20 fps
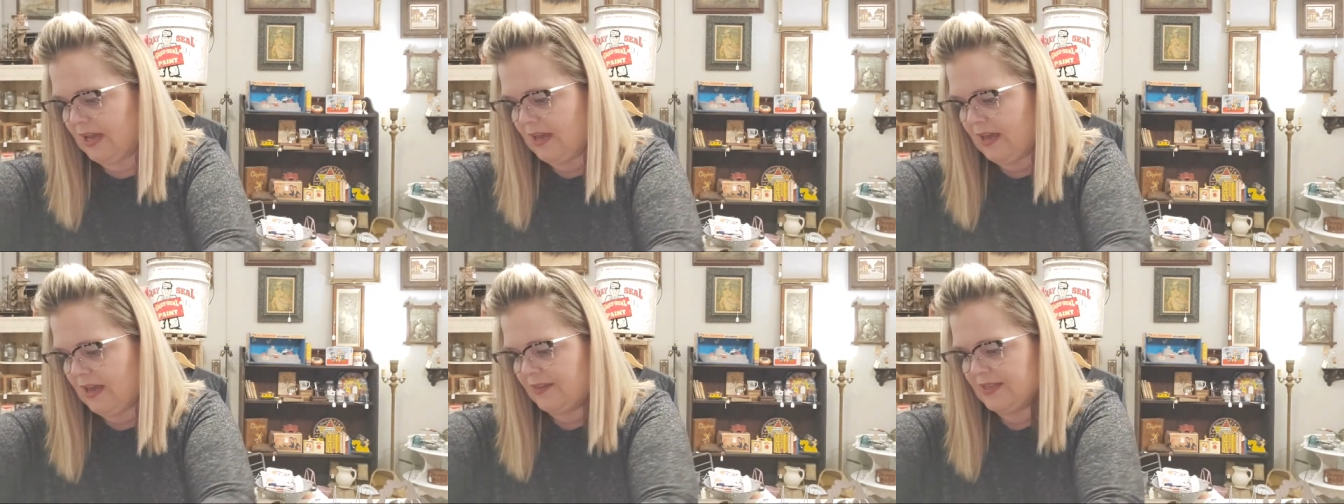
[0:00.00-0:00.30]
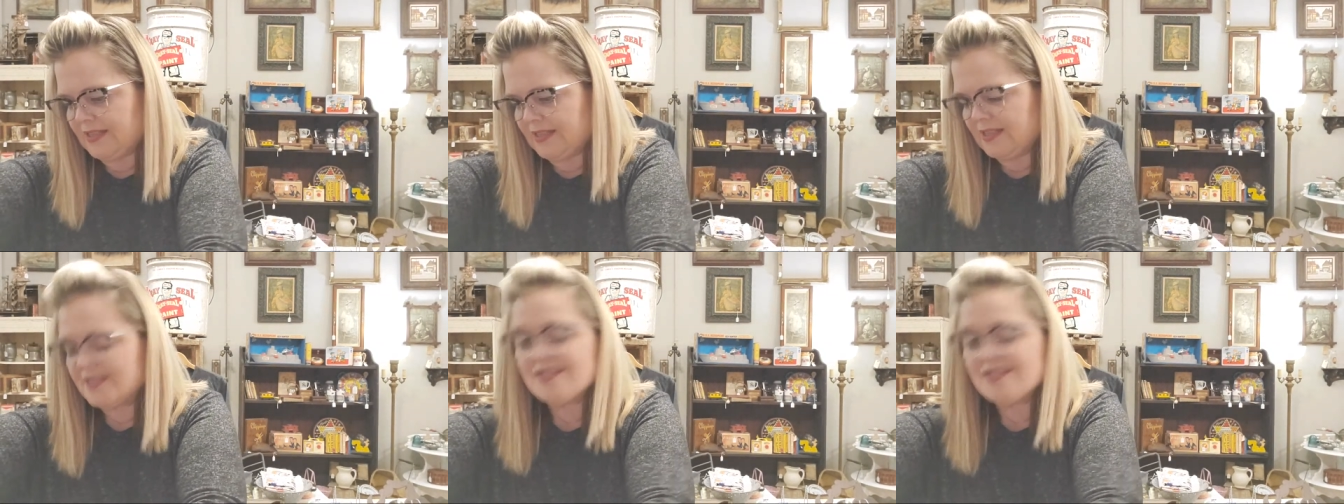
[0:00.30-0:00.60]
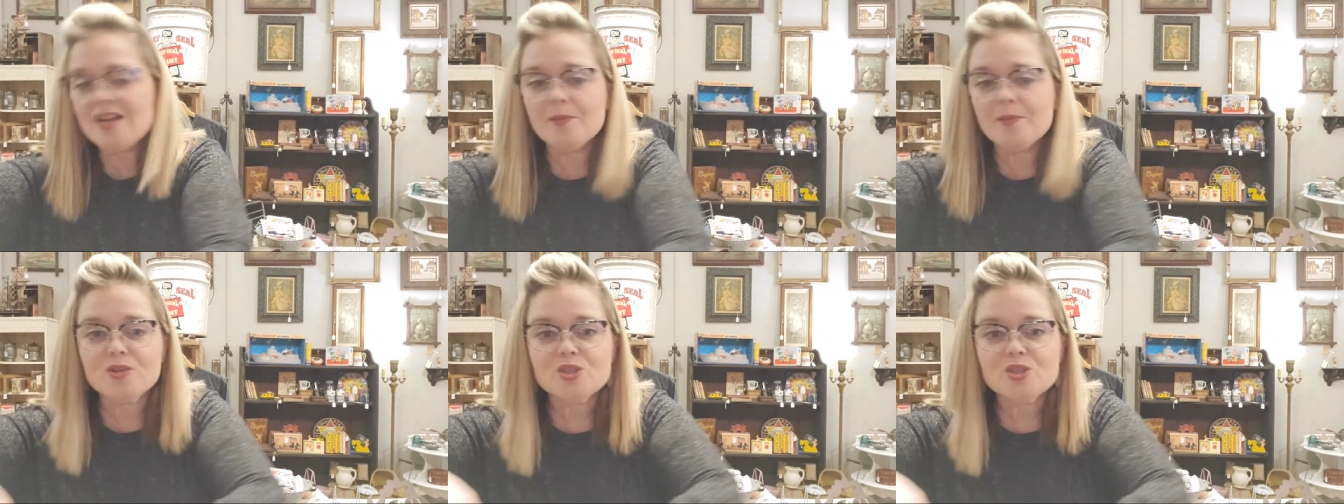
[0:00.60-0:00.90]
This is
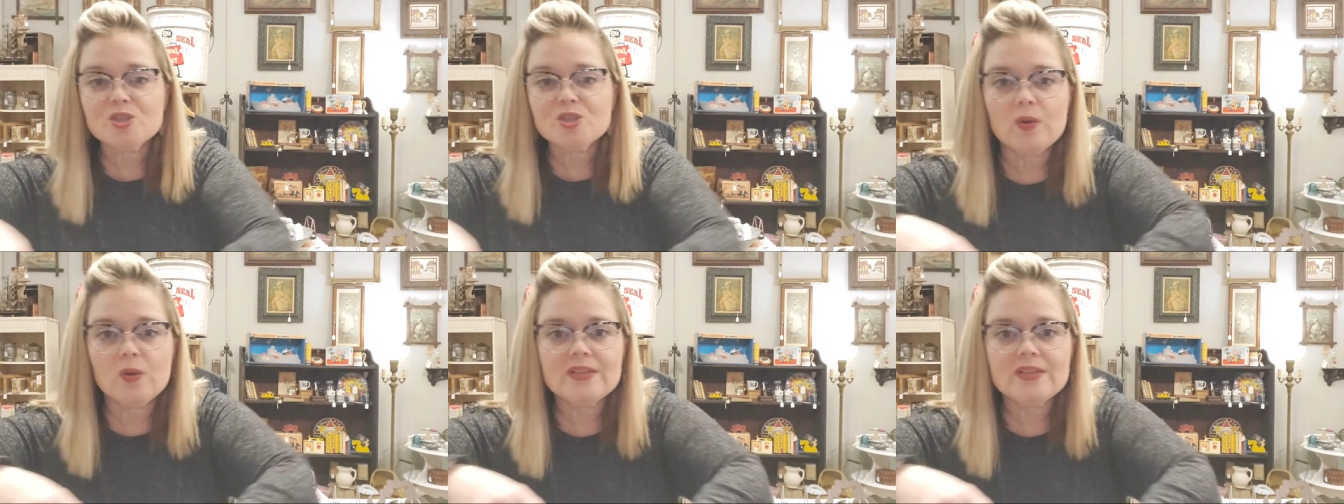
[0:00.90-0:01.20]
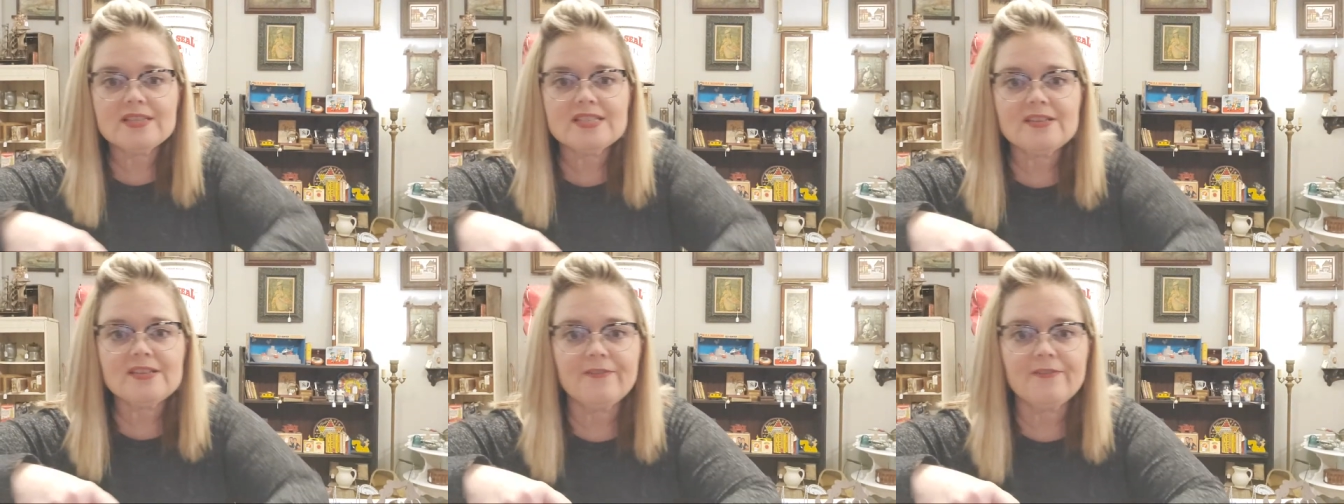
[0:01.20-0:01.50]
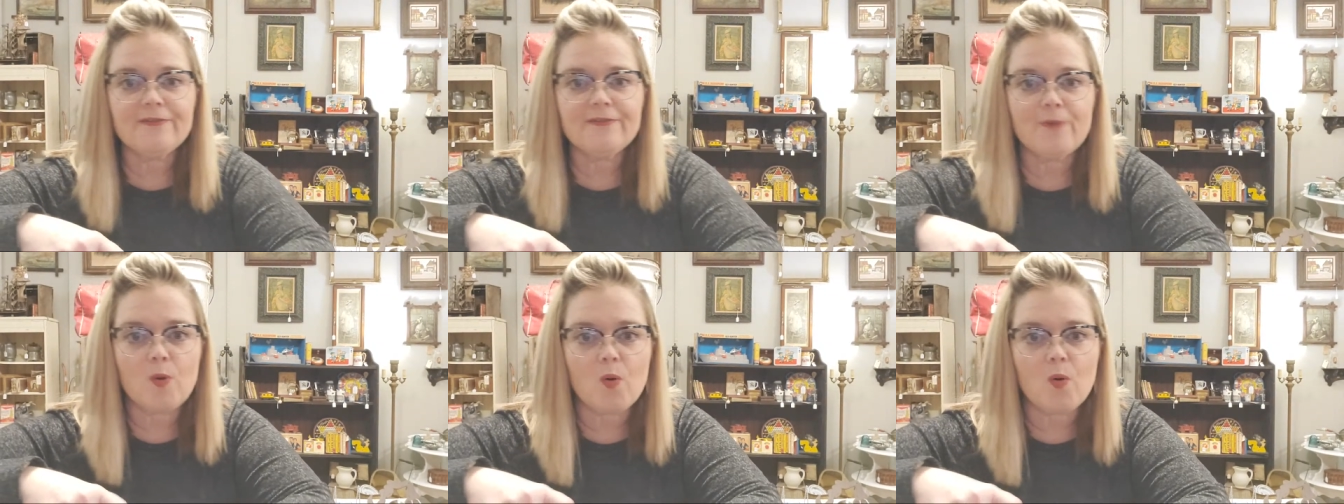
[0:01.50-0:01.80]
number
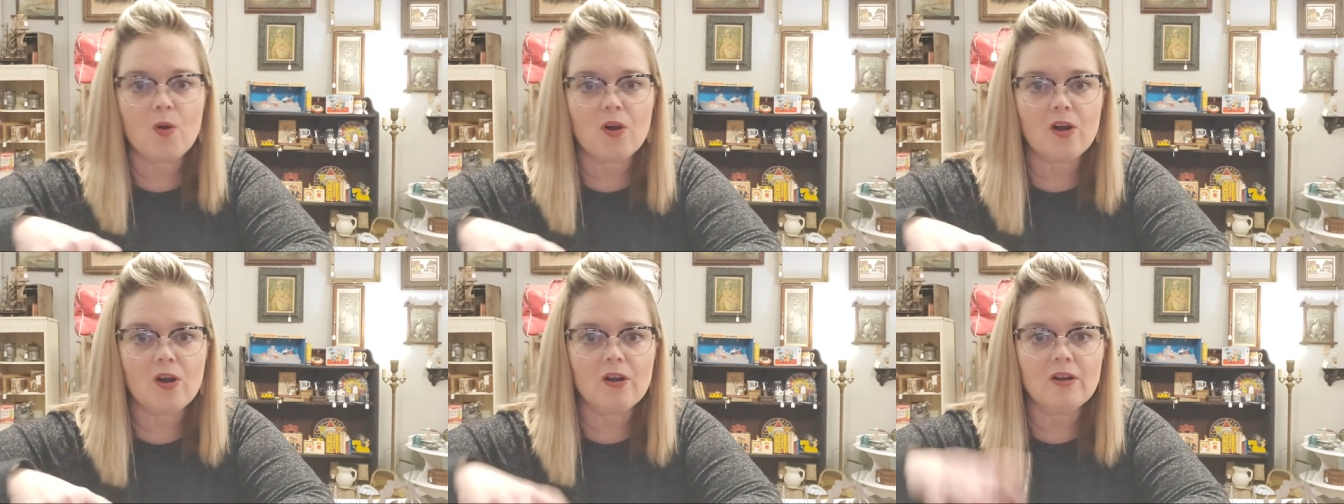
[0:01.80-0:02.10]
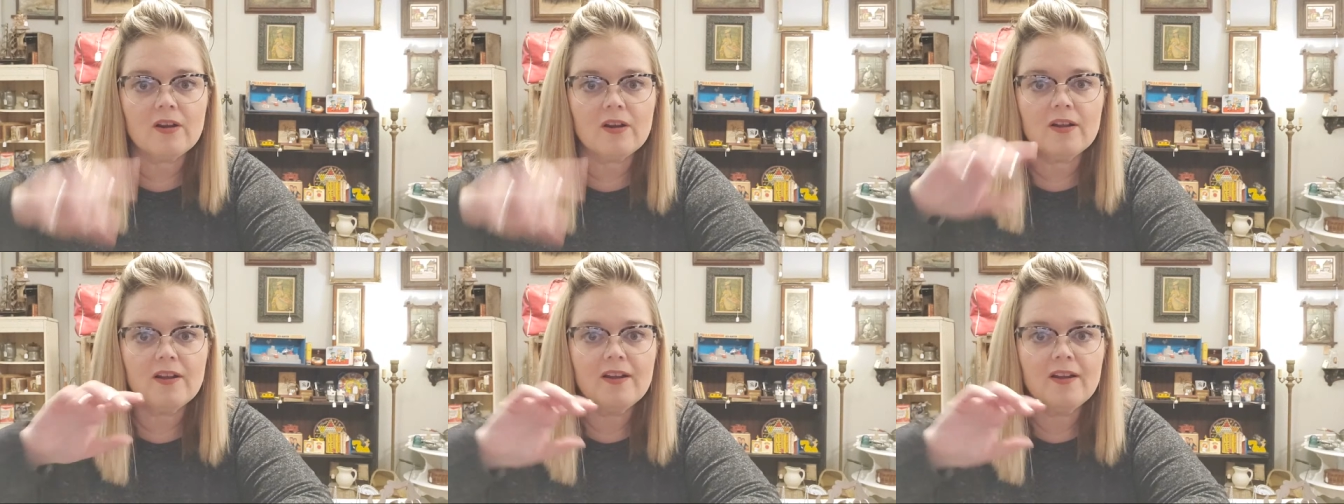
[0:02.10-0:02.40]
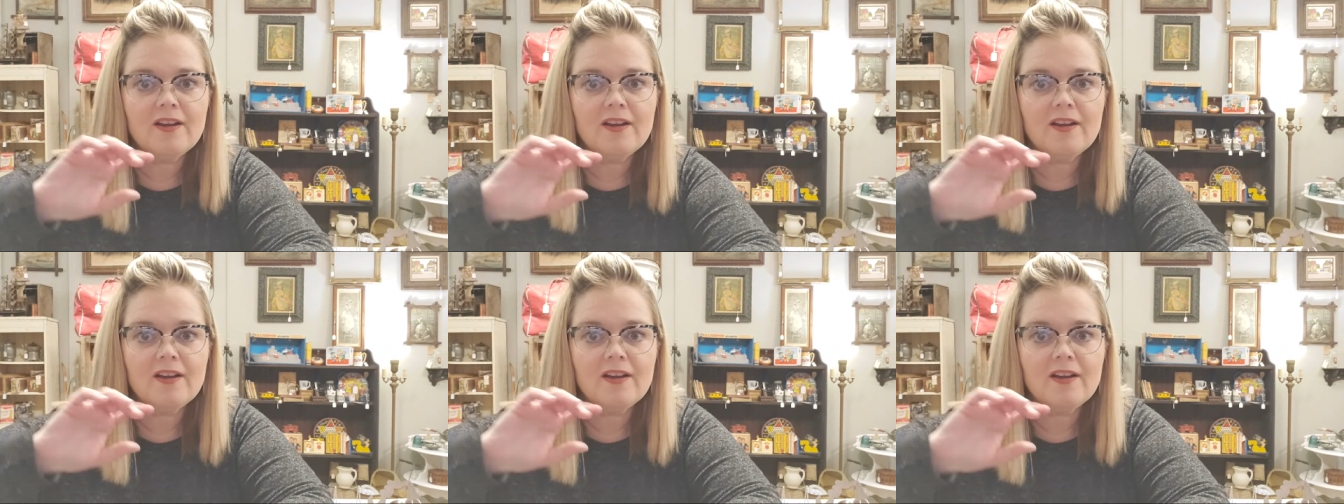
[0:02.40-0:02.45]
24.